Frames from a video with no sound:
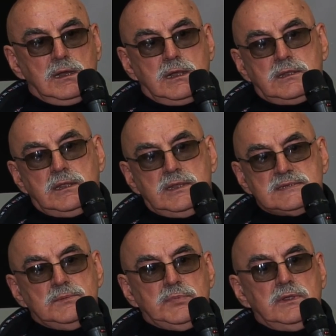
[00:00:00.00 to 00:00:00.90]

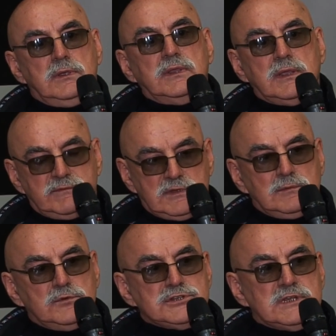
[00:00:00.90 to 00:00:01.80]
followed
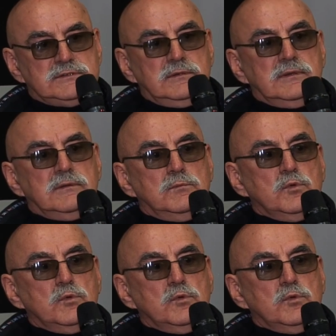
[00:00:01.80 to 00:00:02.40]
the client and